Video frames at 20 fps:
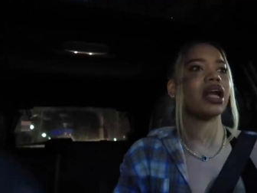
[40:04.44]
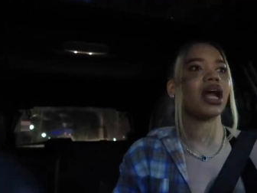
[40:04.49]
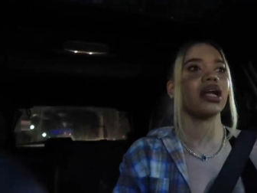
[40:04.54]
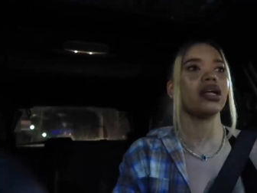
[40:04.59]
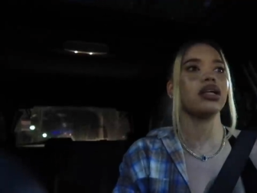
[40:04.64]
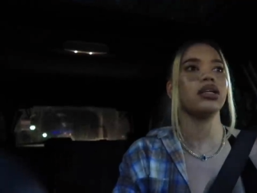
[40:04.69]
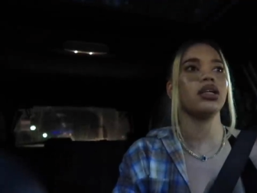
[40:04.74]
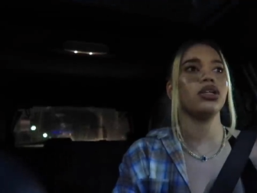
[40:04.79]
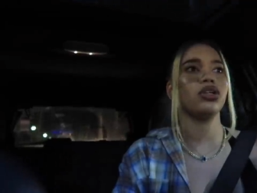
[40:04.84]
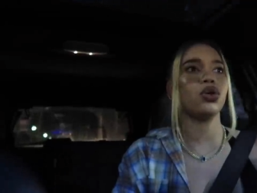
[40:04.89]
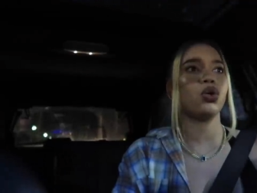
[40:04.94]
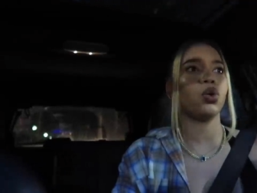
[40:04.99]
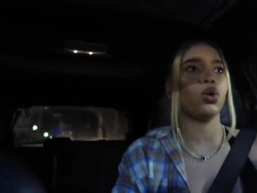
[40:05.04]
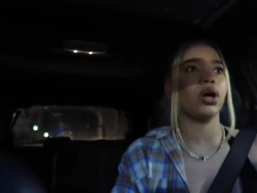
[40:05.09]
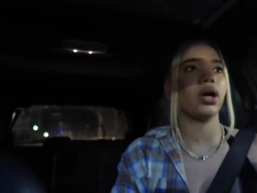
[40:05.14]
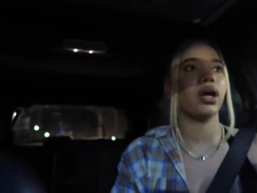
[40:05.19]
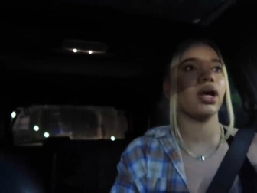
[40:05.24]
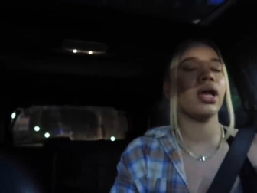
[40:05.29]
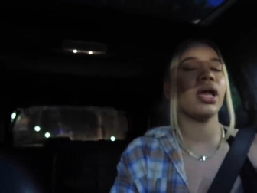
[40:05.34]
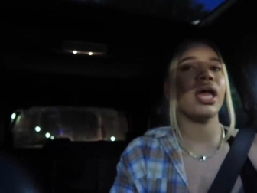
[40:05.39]
out of the
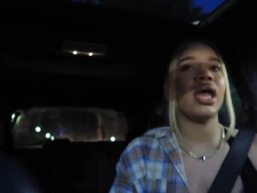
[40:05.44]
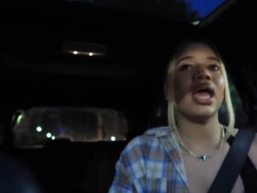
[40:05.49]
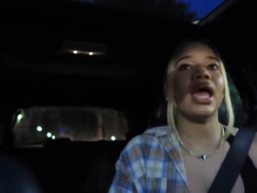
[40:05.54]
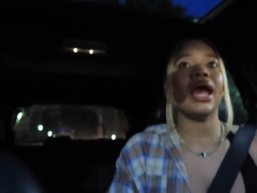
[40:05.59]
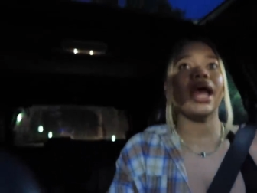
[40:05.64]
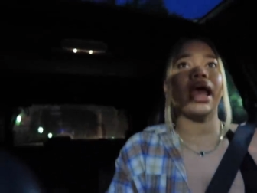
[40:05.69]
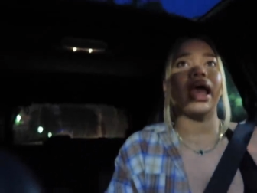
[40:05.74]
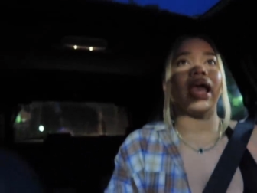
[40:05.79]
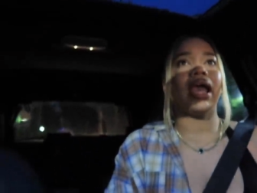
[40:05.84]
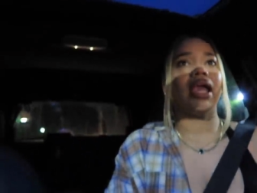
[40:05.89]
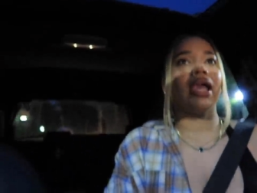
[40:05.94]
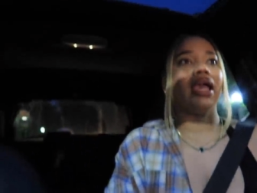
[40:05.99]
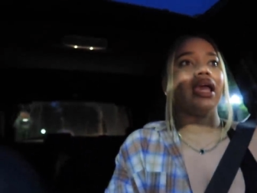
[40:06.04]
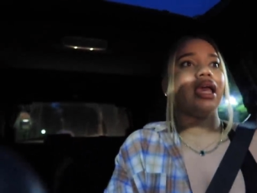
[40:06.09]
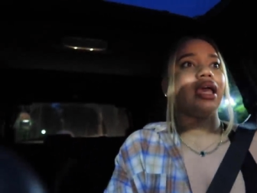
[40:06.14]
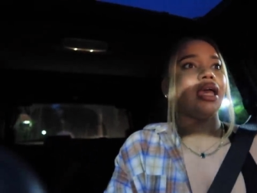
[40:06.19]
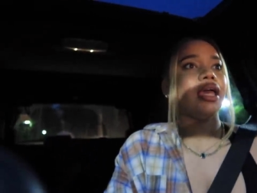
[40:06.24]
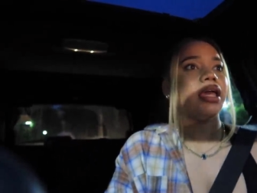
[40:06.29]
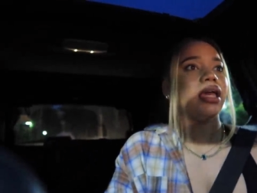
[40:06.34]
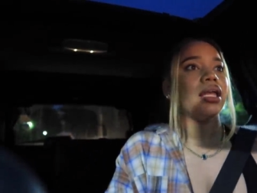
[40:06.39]
door
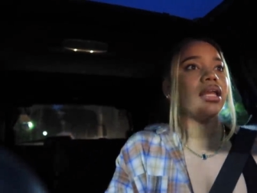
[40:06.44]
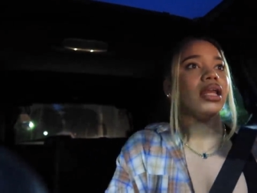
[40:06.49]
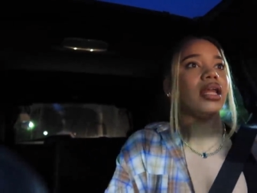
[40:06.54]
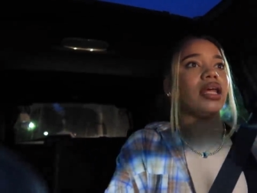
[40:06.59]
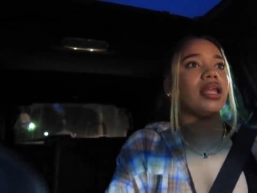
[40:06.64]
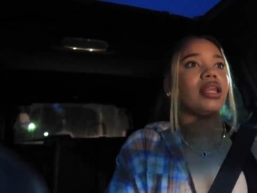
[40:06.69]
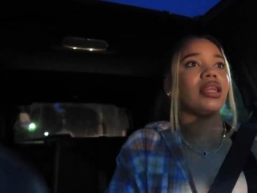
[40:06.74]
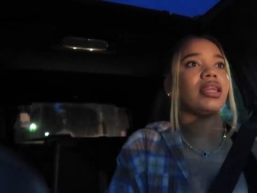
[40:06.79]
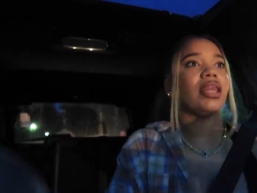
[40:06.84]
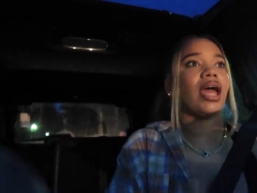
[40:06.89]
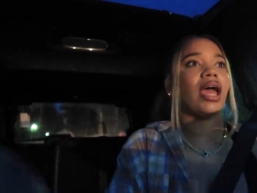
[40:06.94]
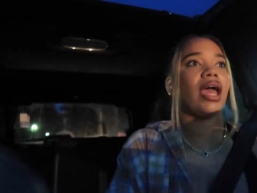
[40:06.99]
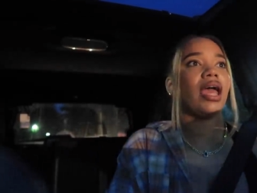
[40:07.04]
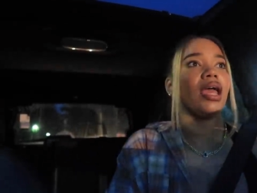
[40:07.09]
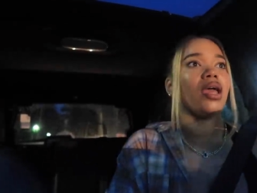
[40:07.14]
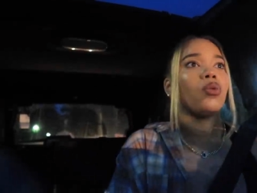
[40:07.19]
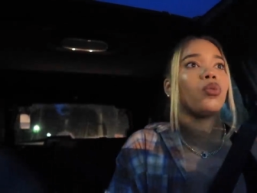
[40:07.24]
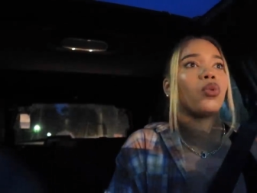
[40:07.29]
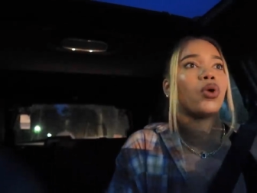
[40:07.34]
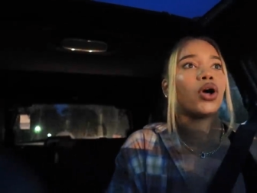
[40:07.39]
and
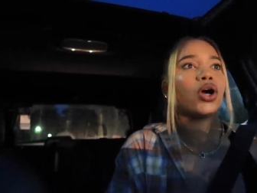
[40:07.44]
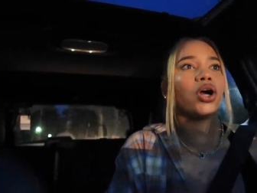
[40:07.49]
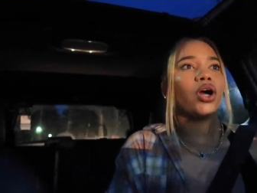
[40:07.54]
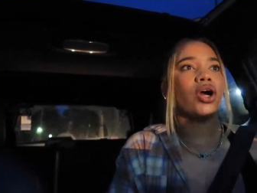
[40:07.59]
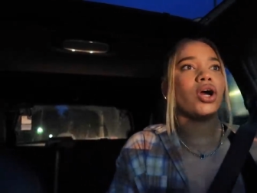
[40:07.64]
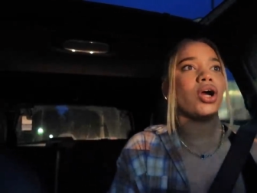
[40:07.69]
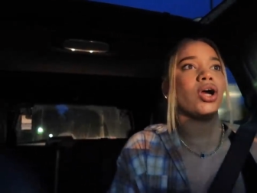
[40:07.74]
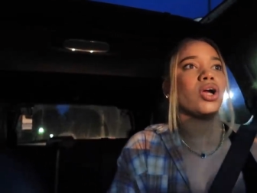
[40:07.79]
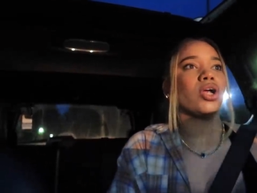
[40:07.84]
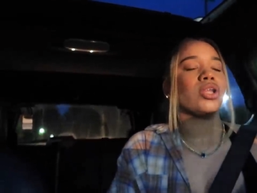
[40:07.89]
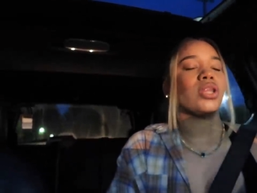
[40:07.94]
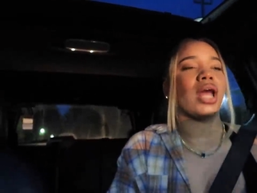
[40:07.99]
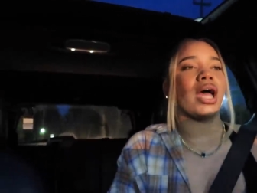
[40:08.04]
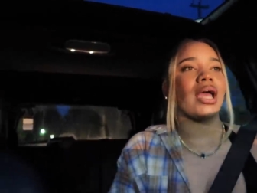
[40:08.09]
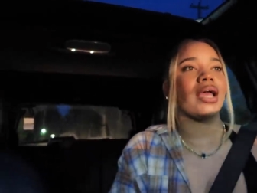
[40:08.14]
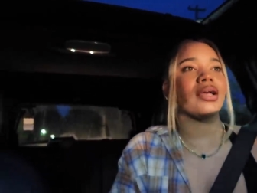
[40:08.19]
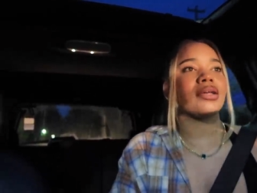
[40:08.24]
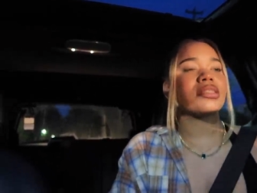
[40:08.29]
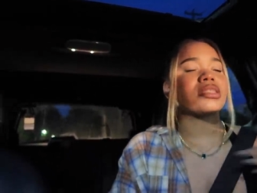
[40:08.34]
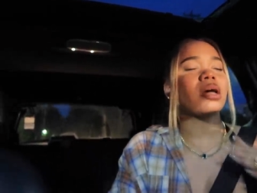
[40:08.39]
they were
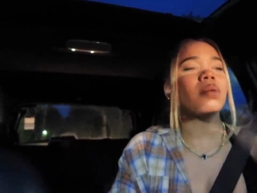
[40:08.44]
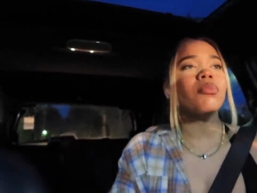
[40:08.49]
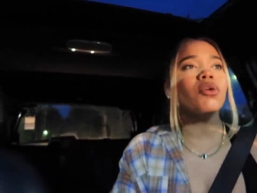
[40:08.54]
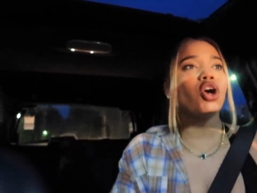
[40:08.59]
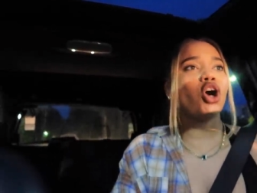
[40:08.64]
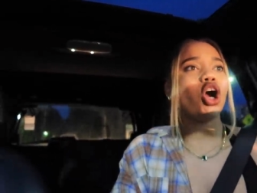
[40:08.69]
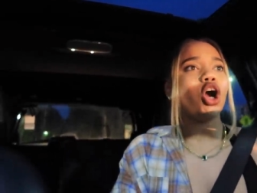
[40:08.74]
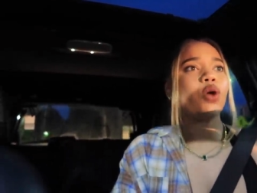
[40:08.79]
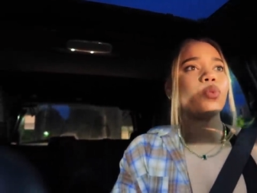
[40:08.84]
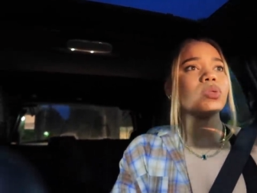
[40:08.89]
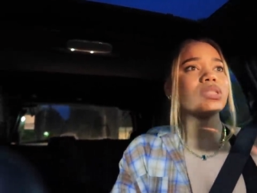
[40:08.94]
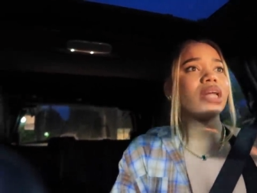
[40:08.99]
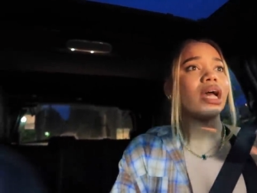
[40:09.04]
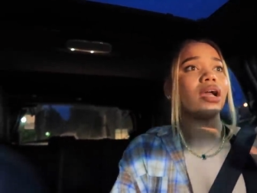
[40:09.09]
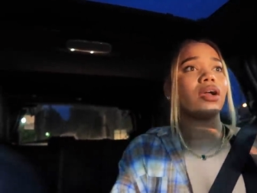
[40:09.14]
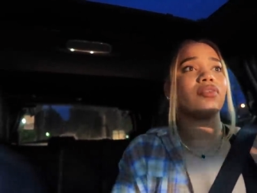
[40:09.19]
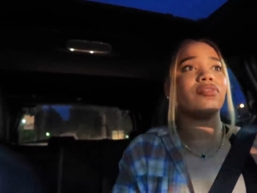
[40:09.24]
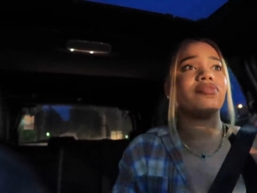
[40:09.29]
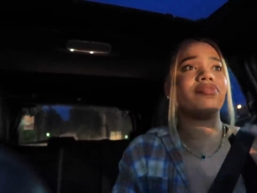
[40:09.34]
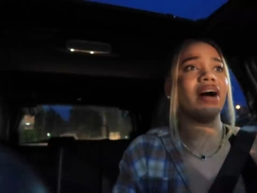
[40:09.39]
like some girl was like
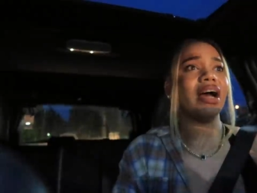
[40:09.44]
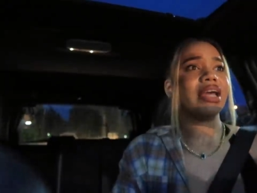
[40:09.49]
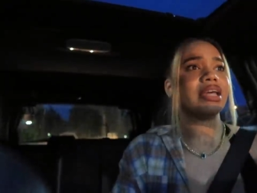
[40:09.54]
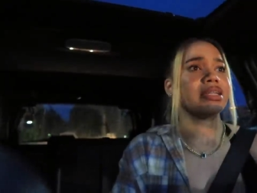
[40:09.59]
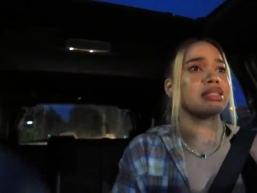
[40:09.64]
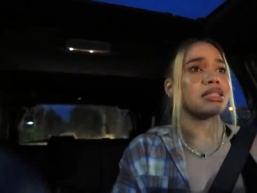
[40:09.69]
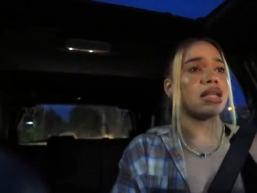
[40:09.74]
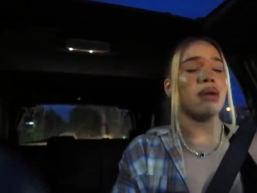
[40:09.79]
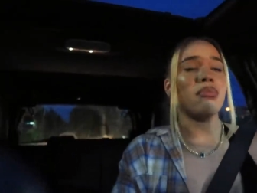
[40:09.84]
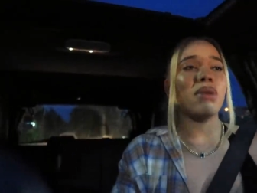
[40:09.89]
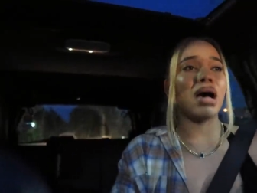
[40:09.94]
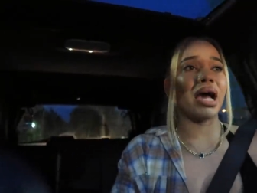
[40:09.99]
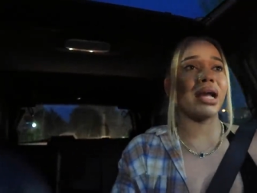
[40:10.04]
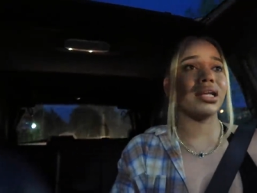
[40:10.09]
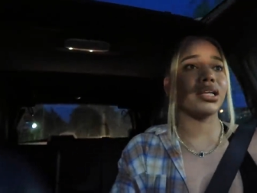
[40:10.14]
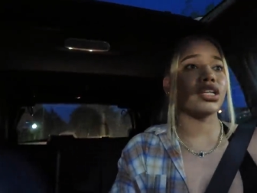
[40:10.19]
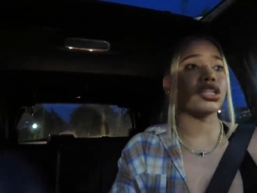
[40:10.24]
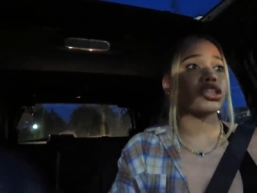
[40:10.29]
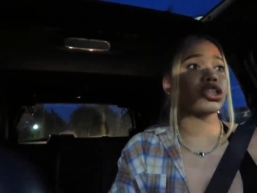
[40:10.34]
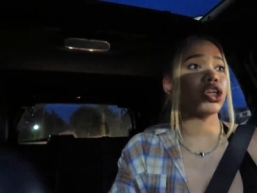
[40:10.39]
fighting somebody
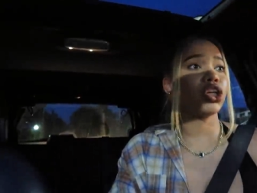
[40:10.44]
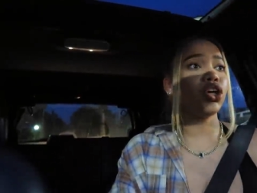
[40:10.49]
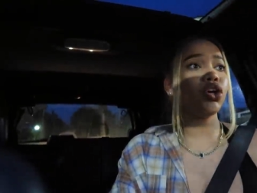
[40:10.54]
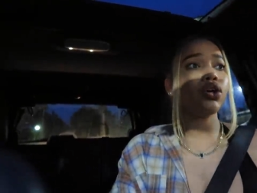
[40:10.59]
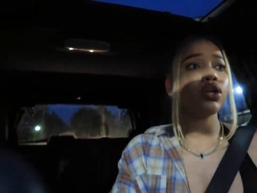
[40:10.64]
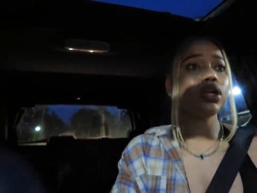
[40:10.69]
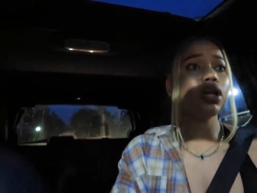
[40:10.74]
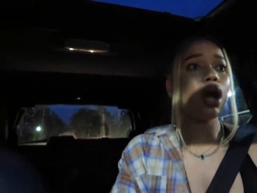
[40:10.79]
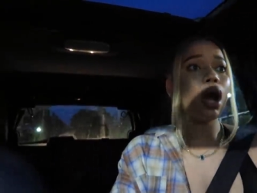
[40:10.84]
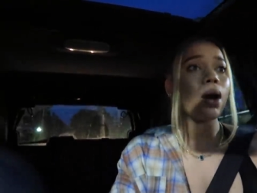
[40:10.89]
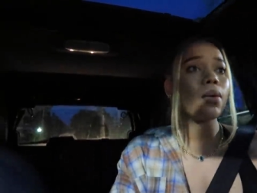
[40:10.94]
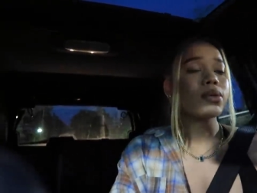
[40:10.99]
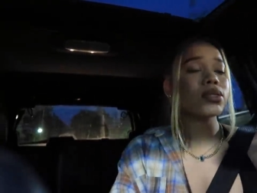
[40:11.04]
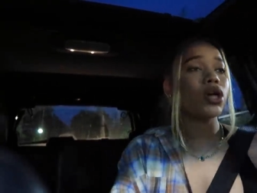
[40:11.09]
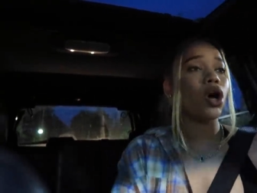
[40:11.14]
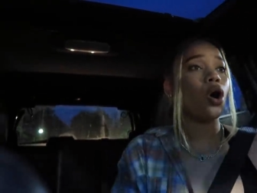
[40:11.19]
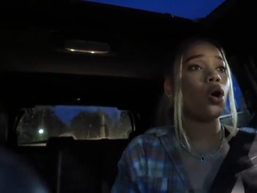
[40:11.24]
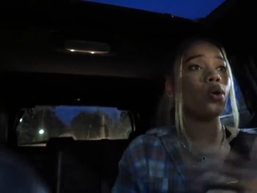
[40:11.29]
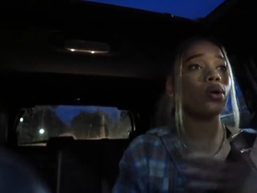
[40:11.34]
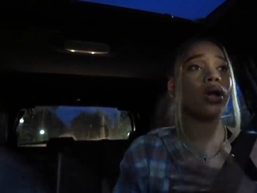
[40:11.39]
the security guard was
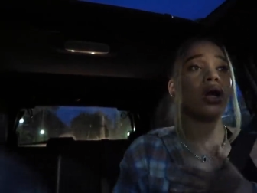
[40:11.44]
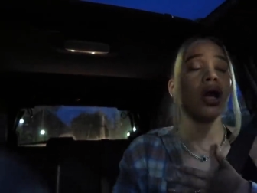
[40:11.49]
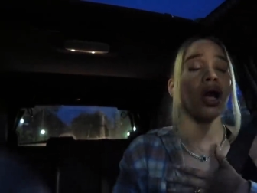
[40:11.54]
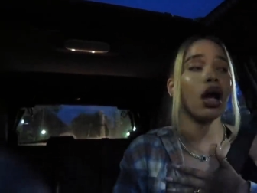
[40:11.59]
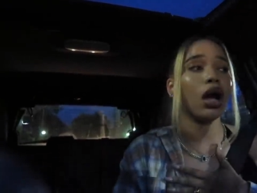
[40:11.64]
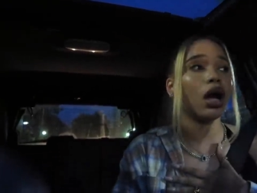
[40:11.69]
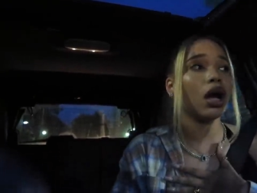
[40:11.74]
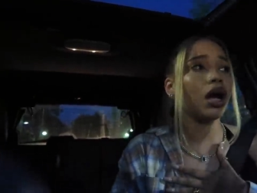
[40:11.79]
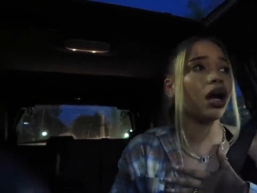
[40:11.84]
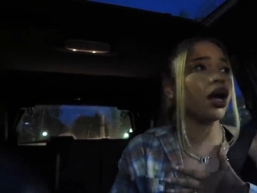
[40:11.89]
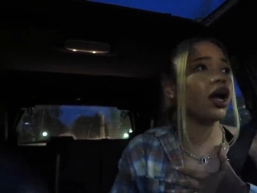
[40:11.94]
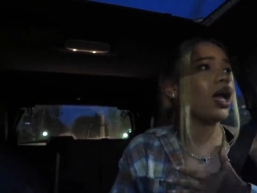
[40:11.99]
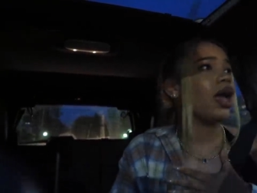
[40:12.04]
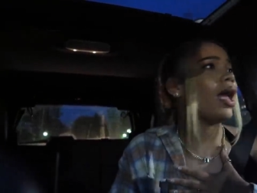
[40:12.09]
holding her